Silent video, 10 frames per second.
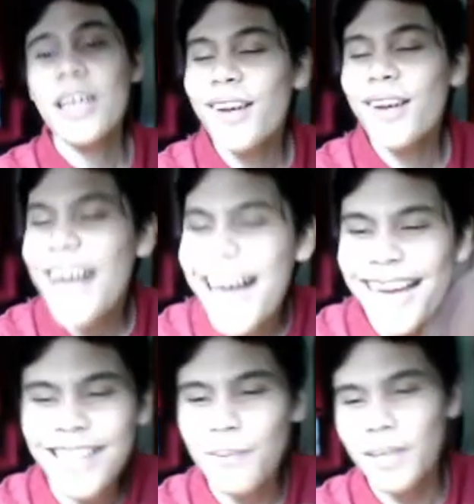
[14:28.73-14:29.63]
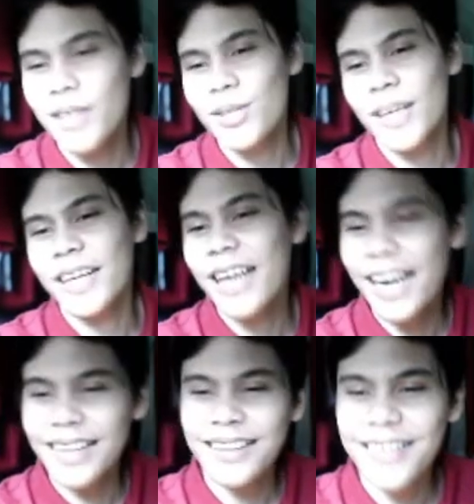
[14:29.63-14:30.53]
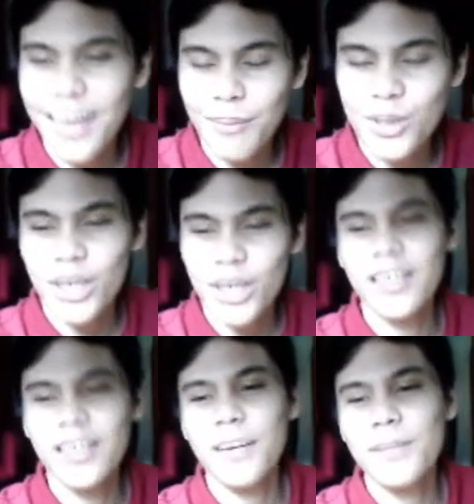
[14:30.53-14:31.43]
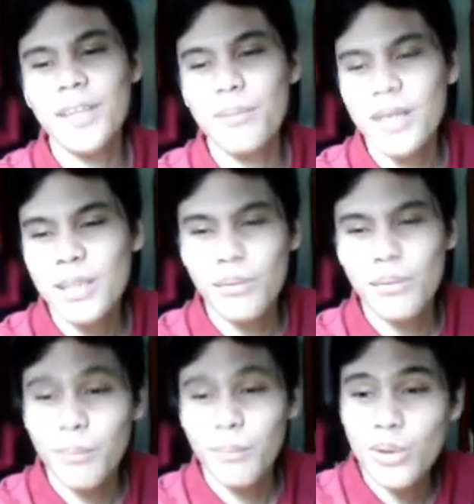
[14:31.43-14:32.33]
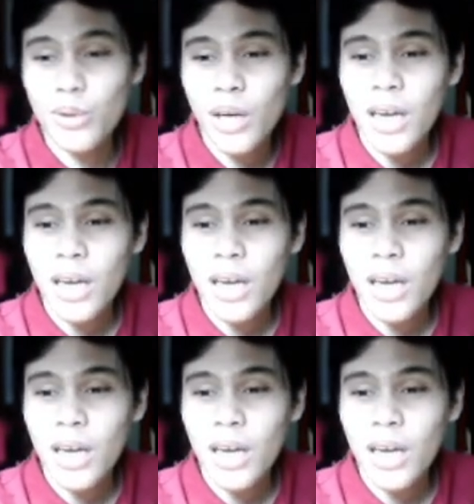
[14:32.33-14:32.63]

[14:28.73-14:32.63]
They're highly penetrating, highly damaging, and they're emitted by some of the most